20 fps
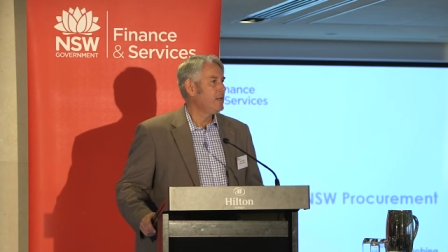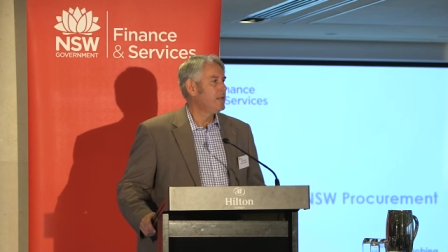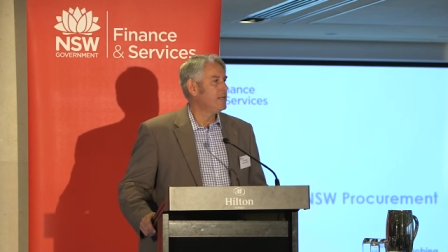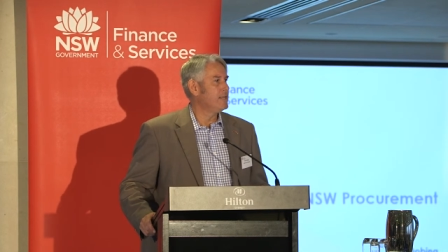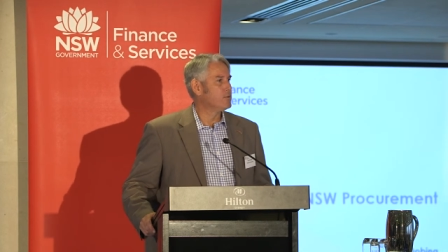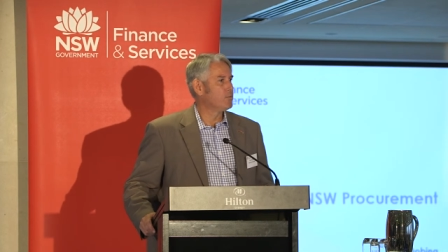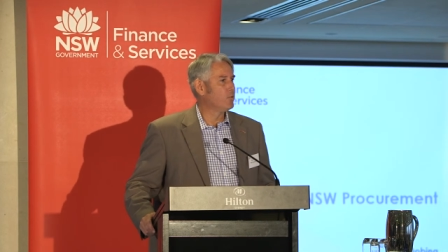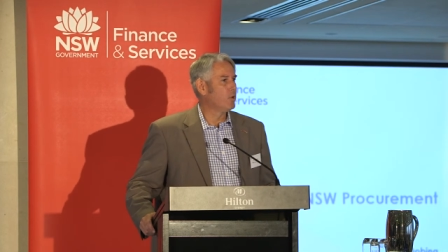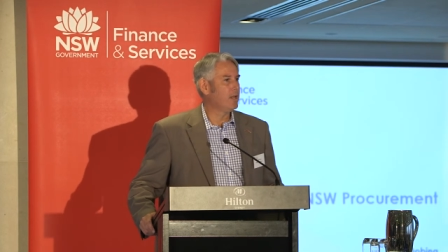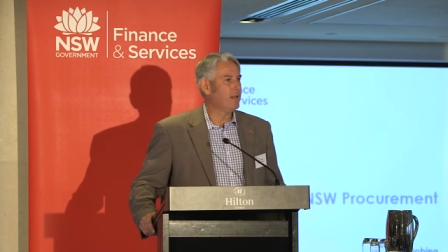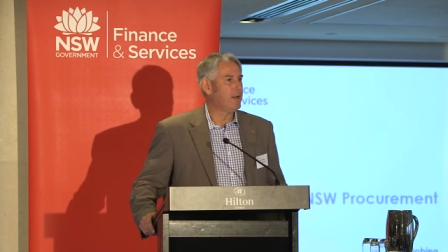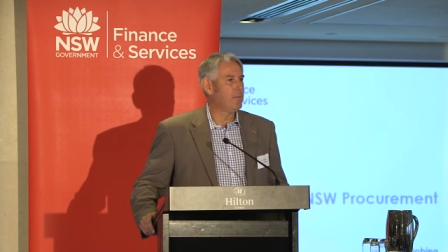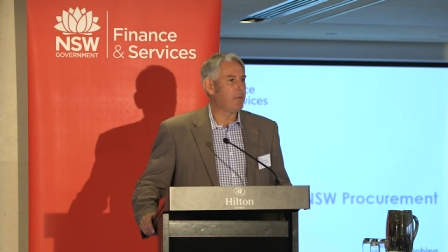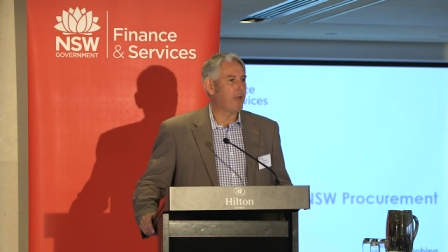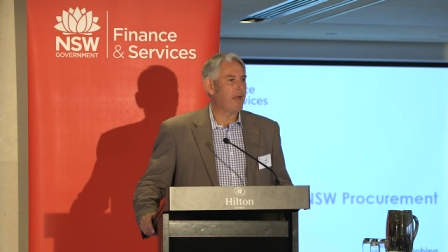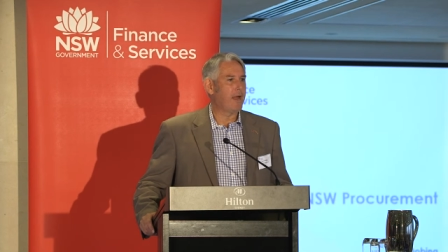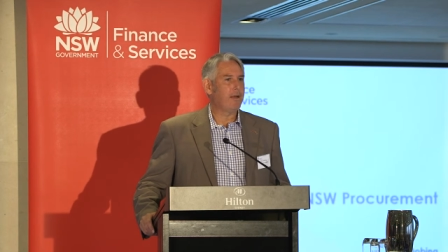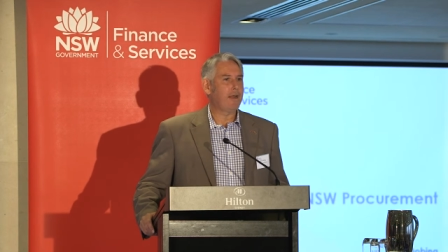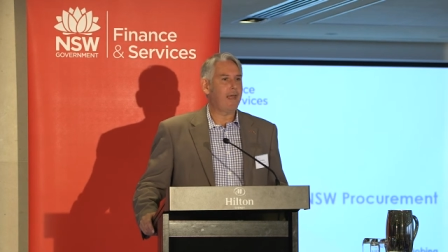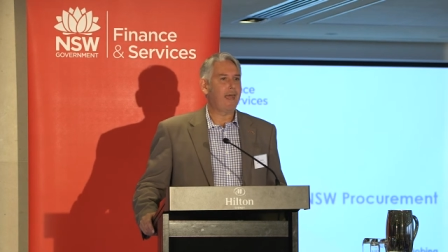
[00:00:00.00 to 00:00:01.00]
is really
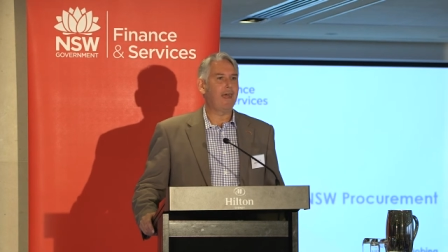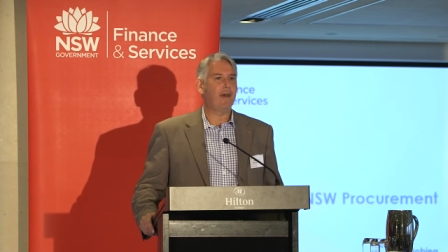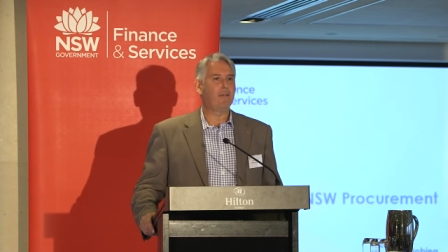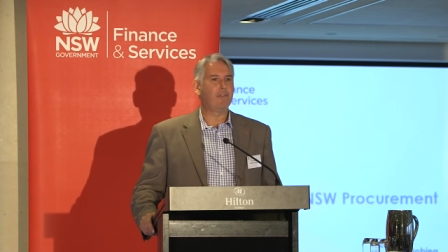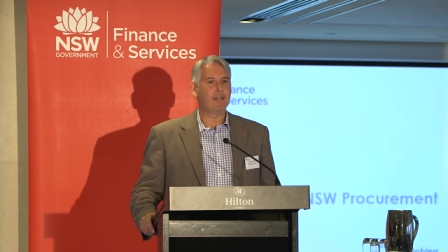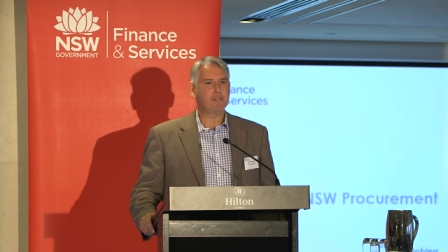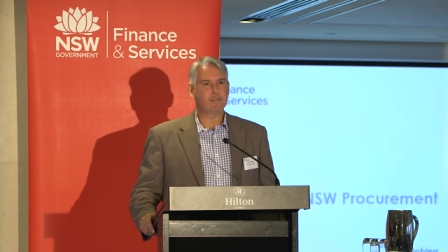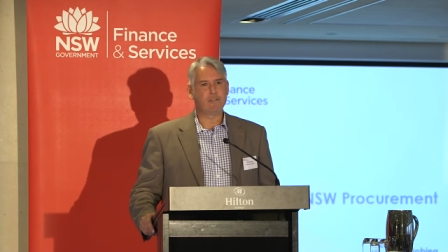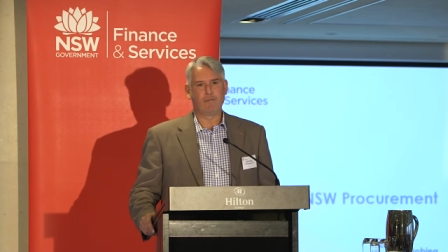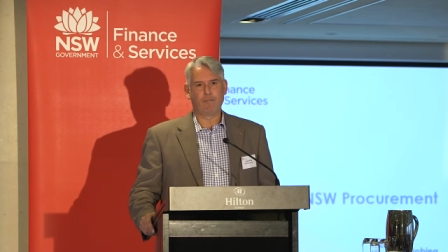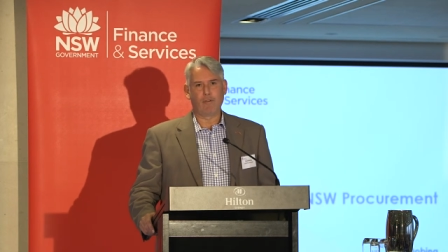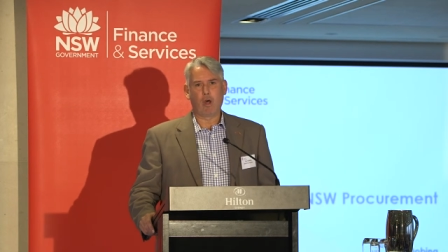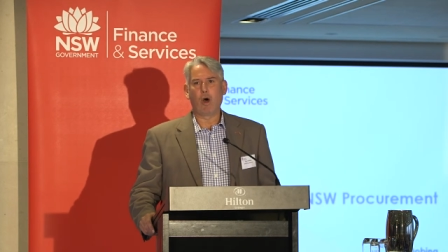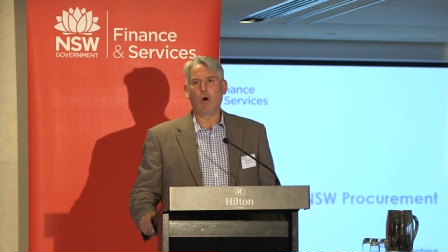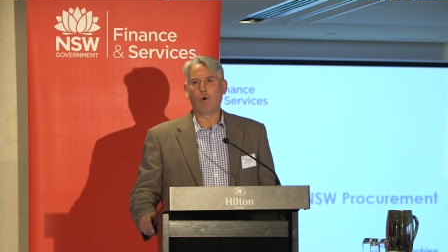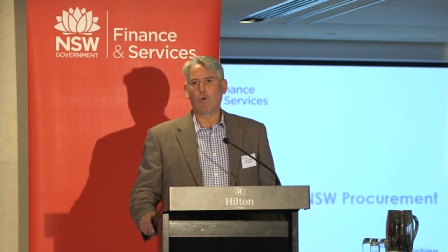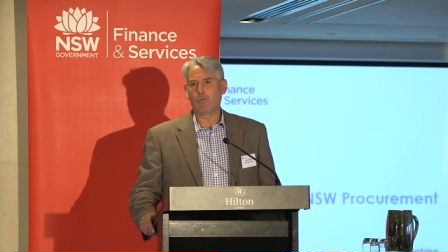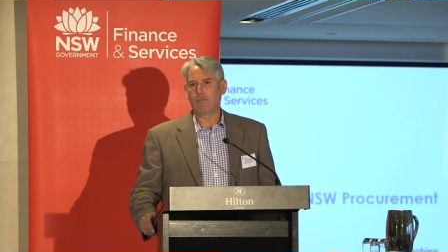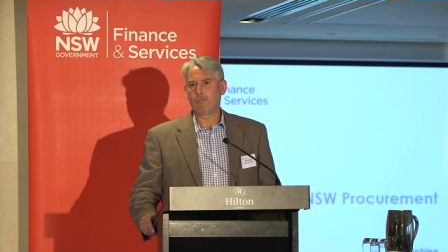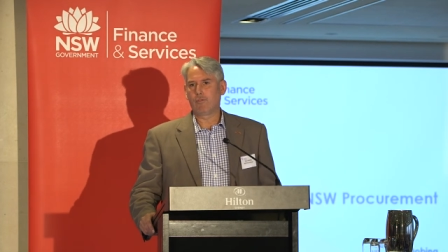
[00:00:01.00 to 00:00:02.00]
about how that's
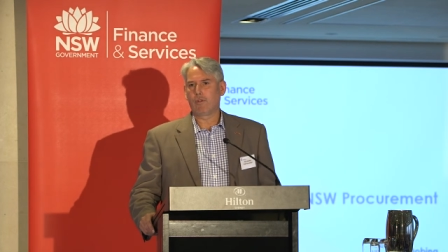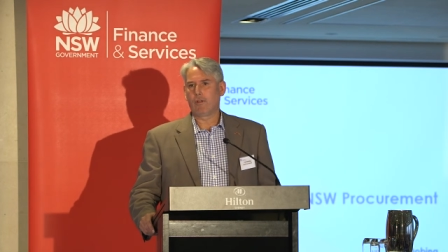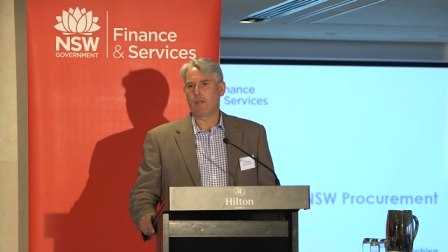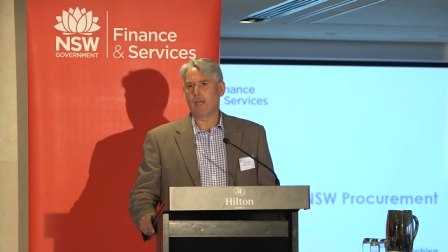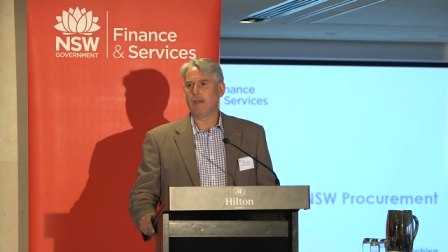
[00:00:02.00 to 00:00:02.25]
evolved.